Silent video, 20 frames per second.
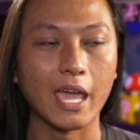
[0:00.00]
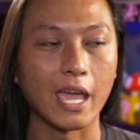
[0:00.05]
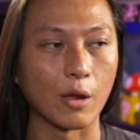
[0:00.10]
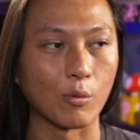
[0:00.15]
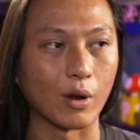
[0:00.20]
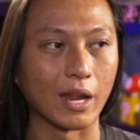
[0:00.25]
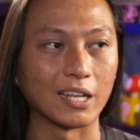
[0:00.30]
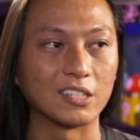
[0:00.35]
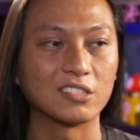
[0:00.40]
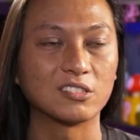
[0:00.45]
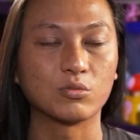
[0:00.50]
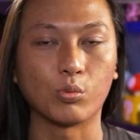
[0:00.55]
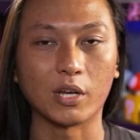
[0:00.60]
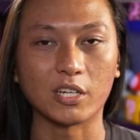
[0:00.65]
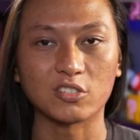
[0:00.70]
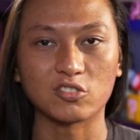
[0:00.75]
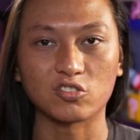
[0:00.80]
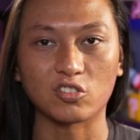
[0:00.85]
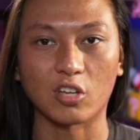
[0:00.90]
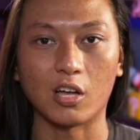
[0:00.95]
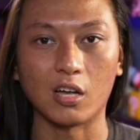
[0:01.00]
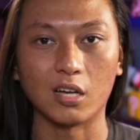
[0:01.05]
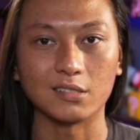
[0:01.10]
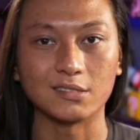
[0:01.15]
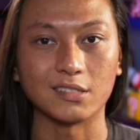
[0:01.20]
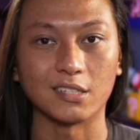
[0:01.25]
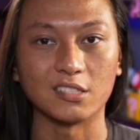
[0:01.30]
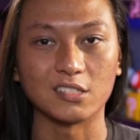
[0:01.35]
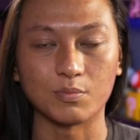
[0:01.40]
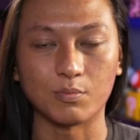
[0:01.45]
And when I switch
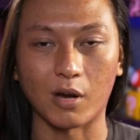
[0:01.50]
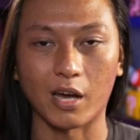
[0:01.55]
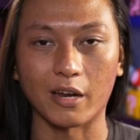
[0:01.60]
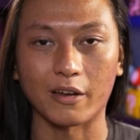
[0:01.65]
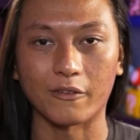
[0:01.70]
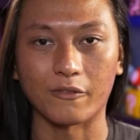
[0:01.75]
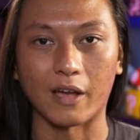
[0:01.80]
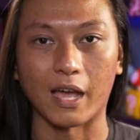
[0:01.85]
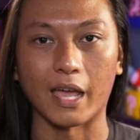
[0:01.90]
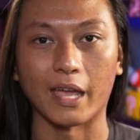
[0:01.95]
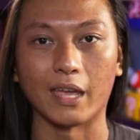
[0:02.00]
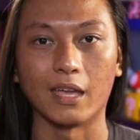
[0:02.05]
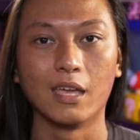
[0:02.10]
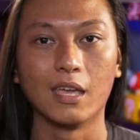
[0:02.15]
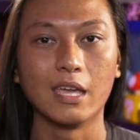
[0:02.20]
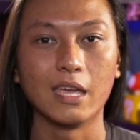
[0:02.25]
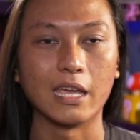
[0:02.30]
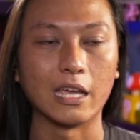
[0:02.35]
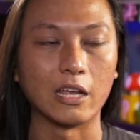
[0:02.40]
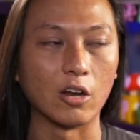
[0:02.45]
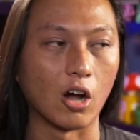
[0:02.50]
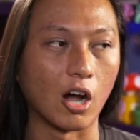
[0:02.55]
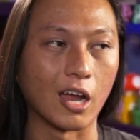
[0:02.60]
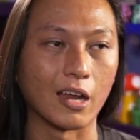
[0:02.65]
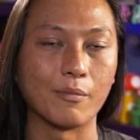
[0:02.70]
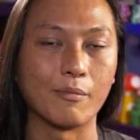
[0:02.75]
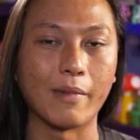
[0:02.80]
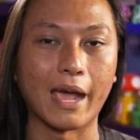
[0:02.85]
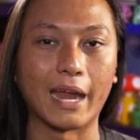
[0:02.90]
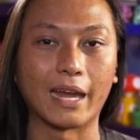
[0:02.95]
songs in Spotify, it
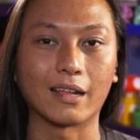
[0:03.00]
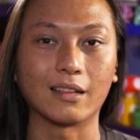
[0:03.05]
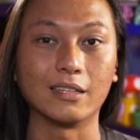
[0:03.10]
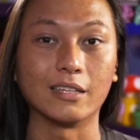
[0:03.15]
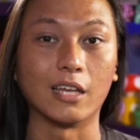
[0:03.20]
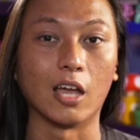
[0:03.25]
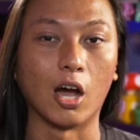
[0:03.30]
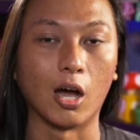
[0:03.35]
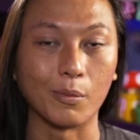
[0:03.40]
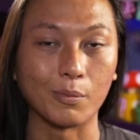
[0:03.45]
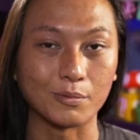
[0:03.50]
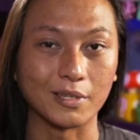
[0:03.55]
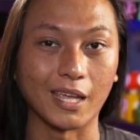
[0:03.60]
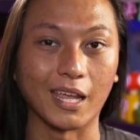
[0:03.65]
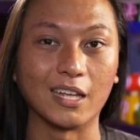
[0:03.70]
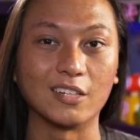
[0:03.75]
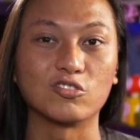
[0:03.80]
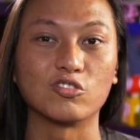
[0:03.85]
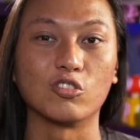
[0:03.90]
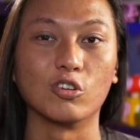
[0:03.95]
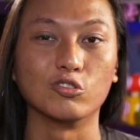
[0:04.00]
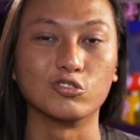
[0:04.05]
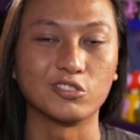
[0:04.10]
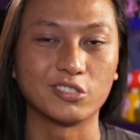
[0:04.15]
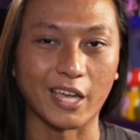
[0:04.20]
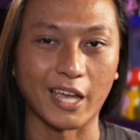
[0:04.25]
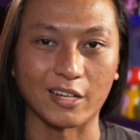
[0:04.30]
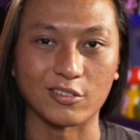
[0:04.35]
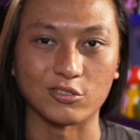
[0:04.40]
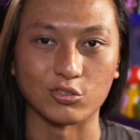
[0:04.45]
automatically updates those
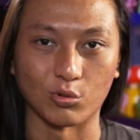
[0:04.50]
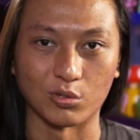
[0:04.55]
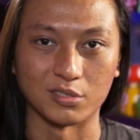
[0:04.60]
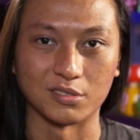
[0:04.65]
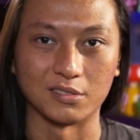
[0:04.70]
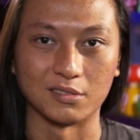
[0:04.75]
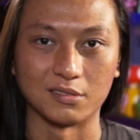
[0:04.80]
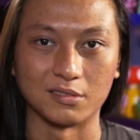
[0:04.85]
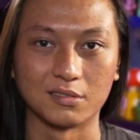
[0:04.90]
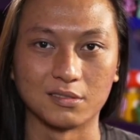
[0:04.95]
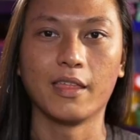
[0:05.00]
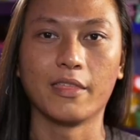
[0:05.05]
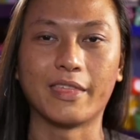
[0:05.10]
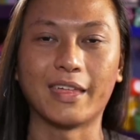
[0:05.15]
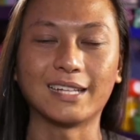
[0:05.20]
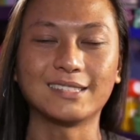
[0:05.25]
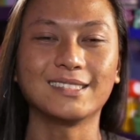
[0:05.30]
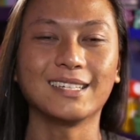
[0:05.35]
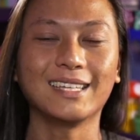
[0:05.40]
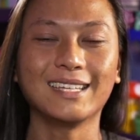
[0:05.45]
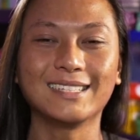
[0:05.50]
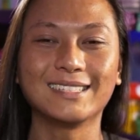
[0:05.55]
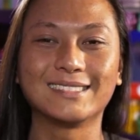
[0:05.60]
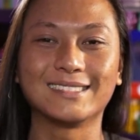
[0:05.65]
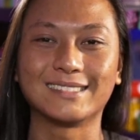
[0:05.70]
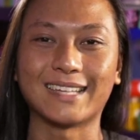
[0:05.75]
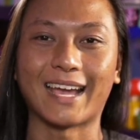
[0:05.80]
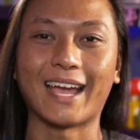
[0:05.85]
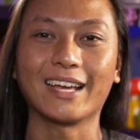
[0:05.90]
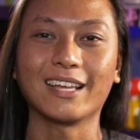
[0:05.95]
text sources. That's
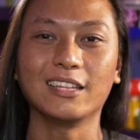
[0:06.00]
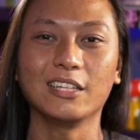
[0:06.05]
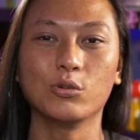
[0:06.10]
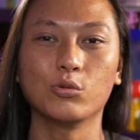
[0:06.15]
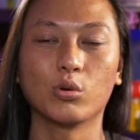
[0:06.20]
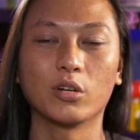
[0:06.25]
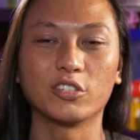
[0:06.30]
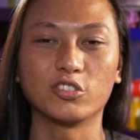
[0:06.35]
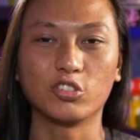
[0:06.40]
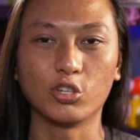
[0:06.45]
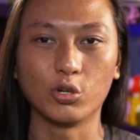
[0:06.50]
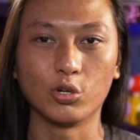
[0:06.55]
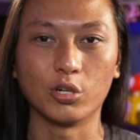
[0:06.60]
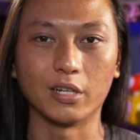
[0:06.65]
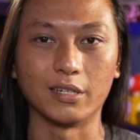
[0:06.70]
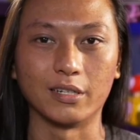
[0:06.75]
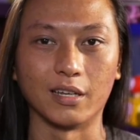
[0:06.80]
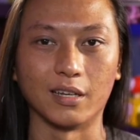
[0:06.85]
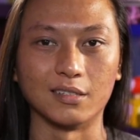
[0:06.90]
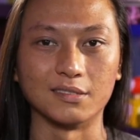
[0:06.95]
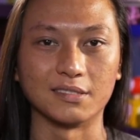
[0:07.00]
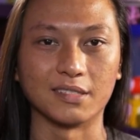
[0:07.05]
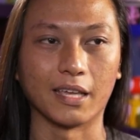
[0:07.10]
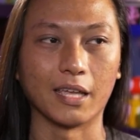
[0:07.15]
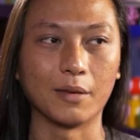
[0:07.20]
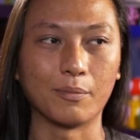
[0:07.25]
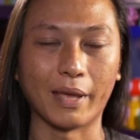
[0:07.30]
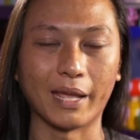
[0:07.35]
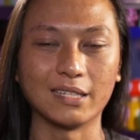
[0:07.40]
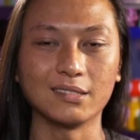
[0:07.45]
exactly what Tuna does.
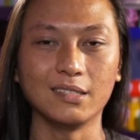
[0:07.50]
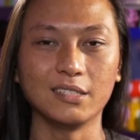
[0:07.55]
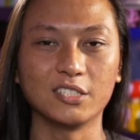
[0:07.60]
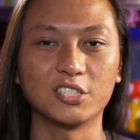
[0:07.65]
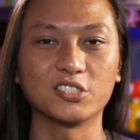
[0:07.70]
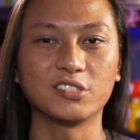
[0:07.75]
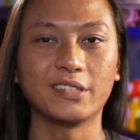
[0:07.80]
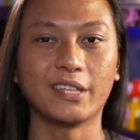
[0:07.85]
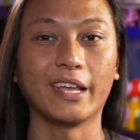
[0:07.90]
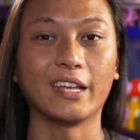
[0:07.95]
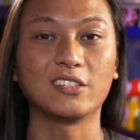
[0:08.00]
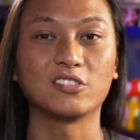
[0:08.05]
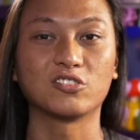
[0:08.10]
It basically just takes